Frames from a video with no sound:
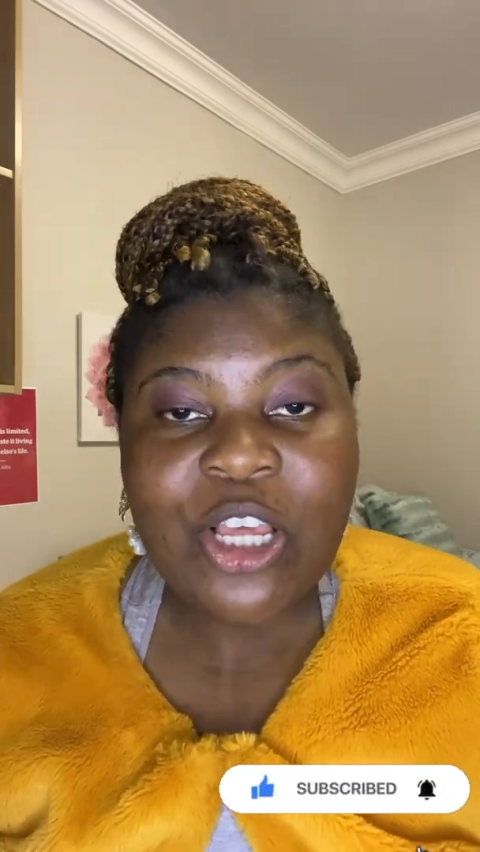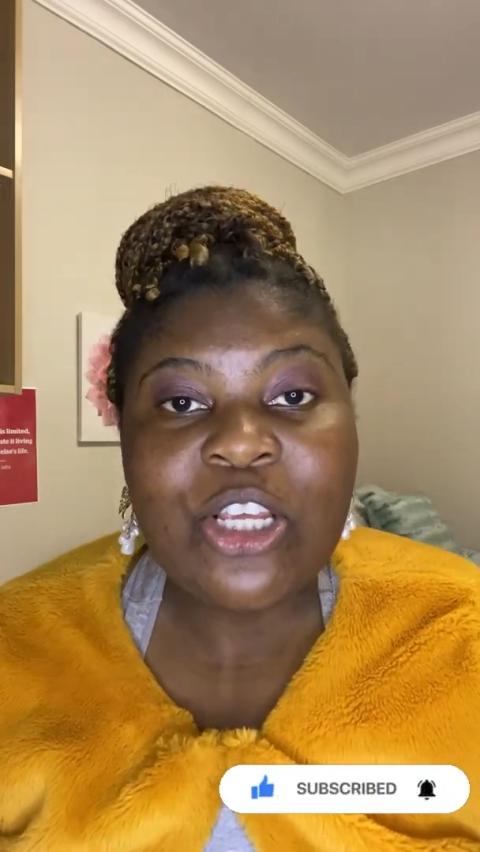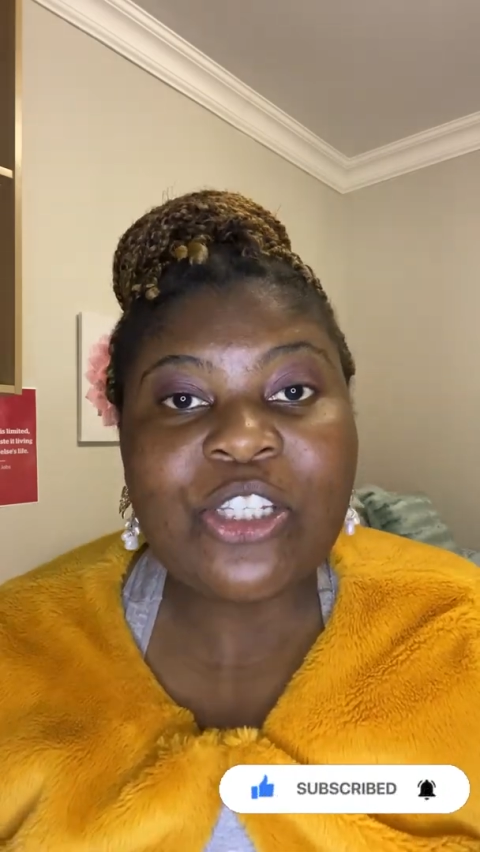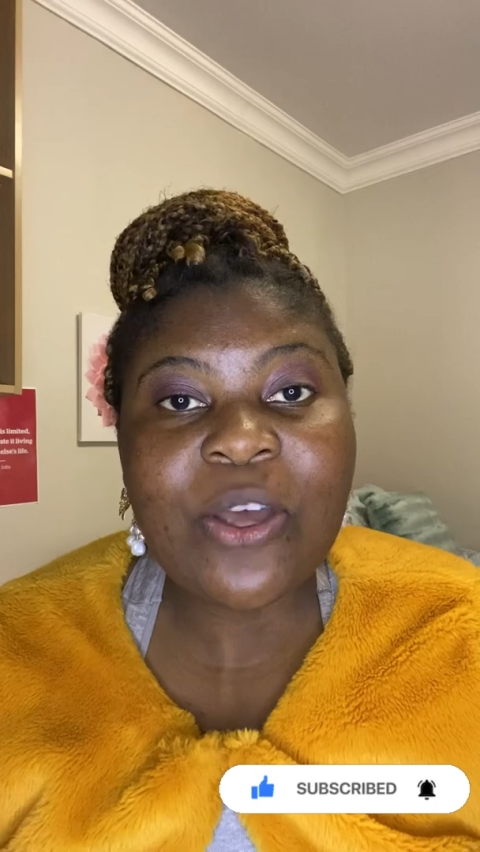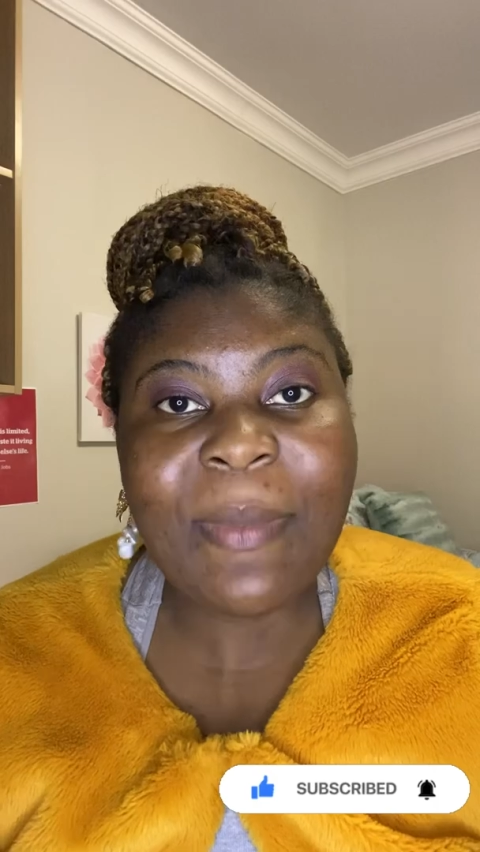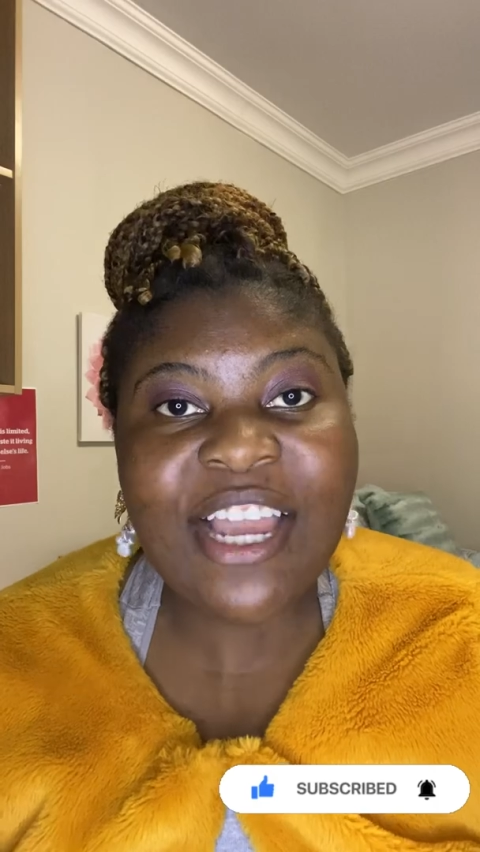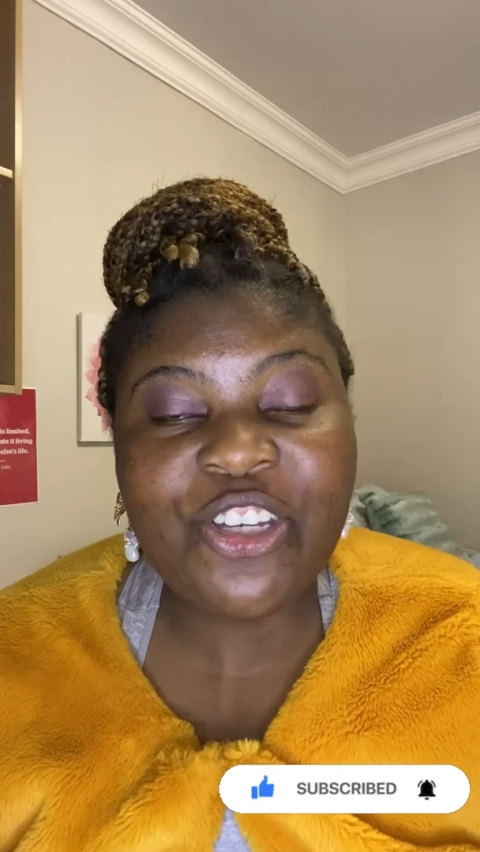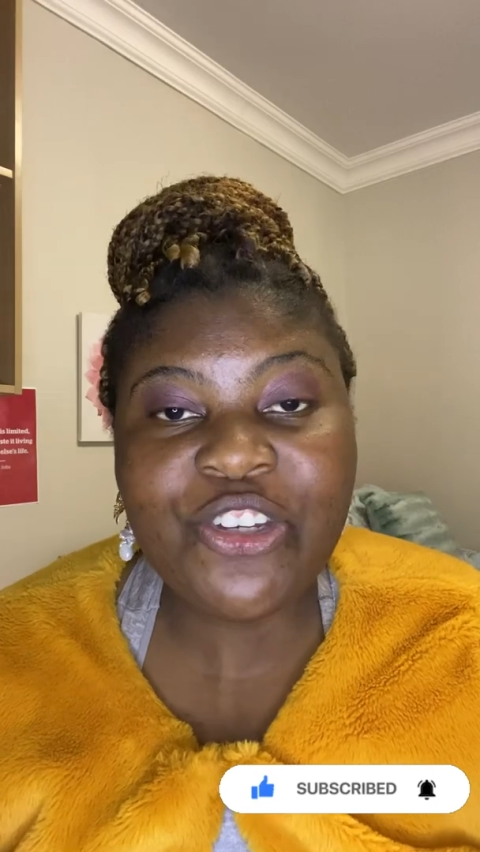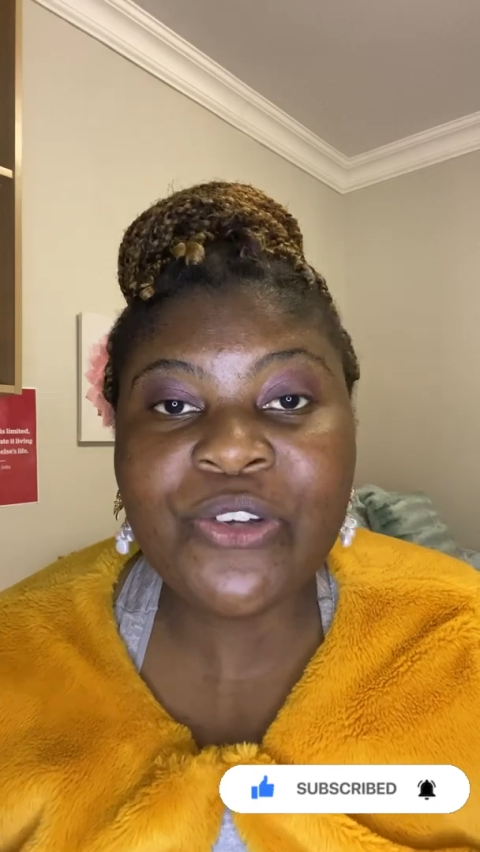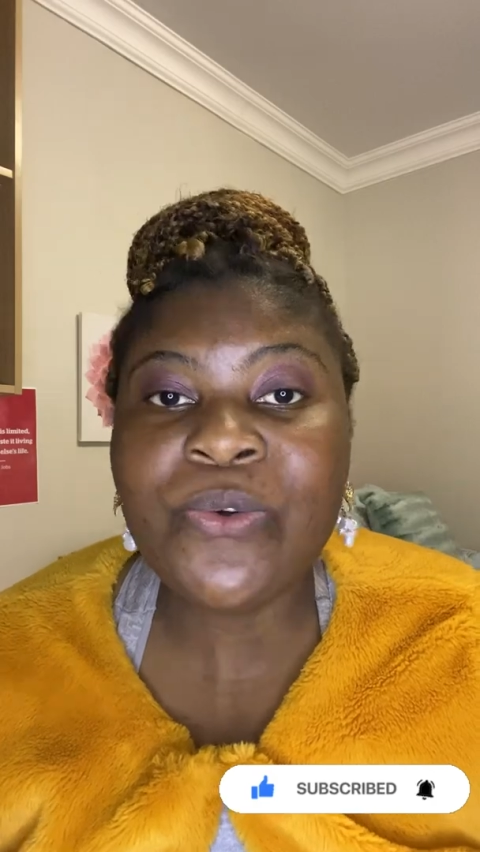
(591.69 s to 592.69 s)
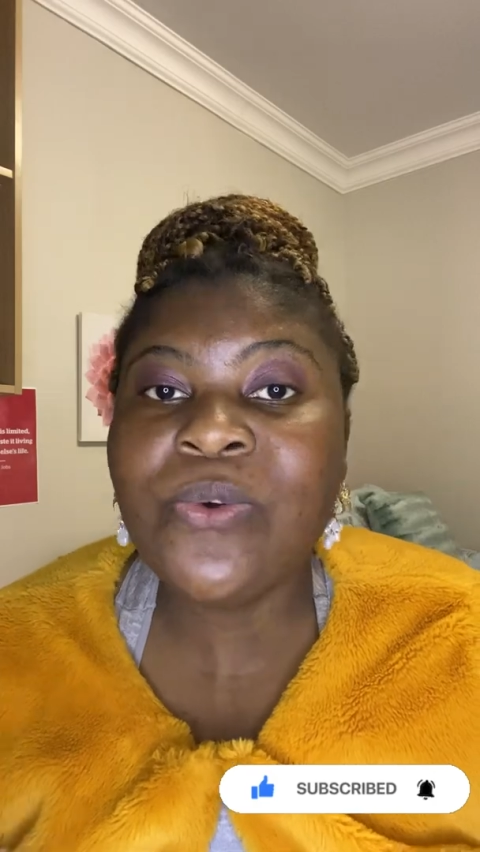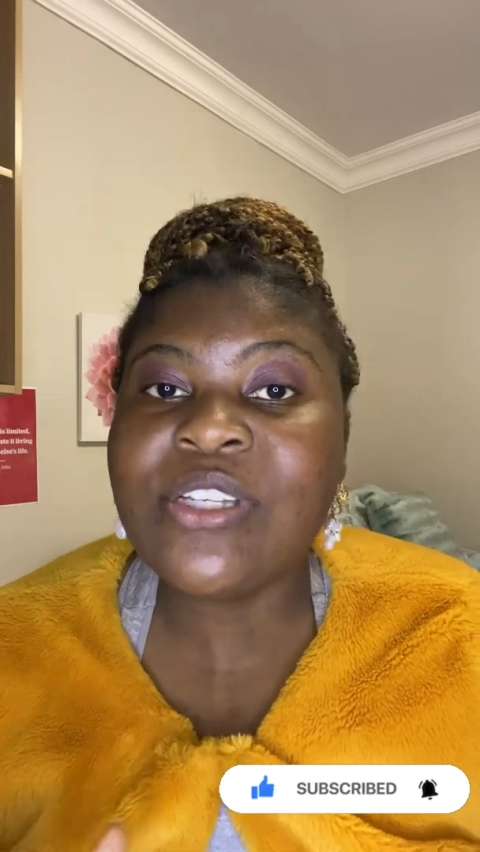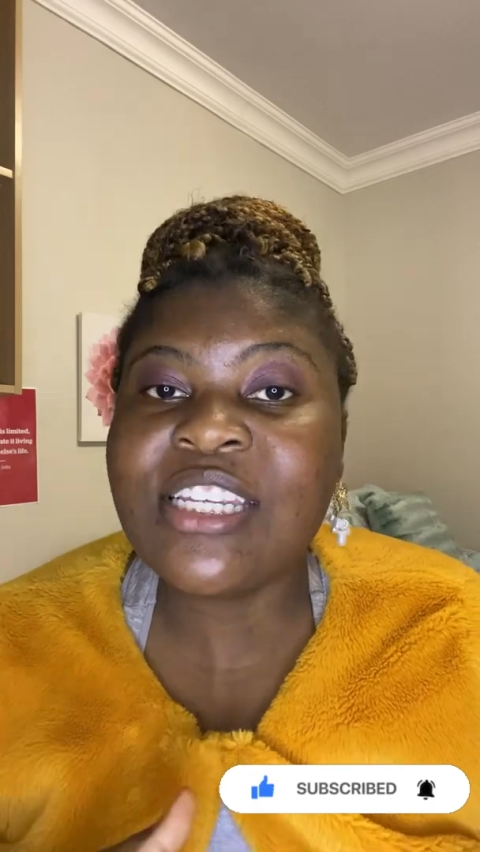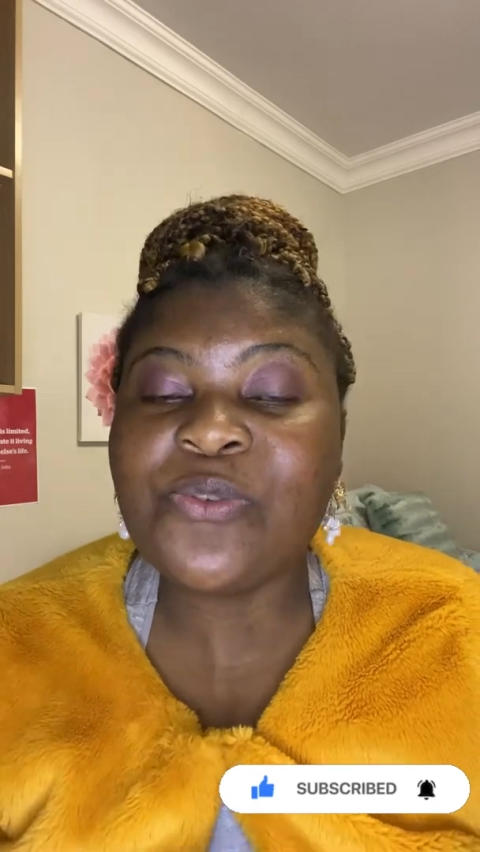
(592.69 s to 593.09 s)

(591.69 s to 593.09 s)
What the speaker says: So mind you, since